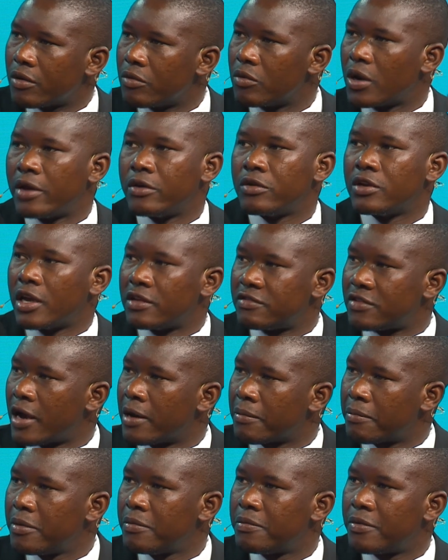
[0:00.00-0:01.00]
and as
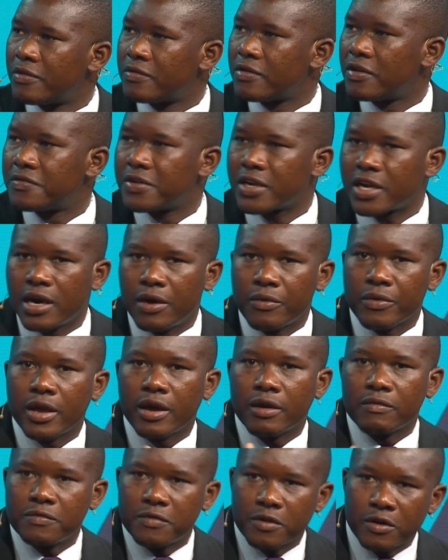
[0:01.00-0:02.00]
young people of Africa, we
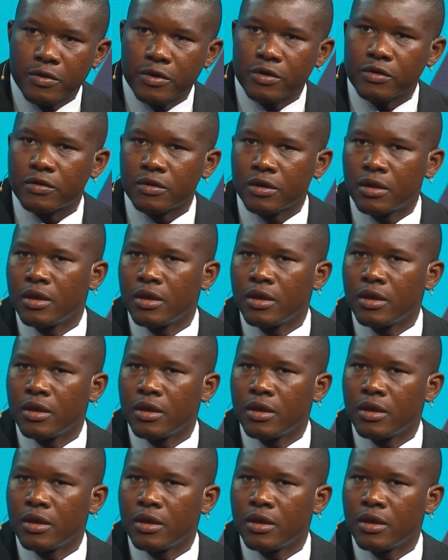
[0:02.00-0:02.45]
are following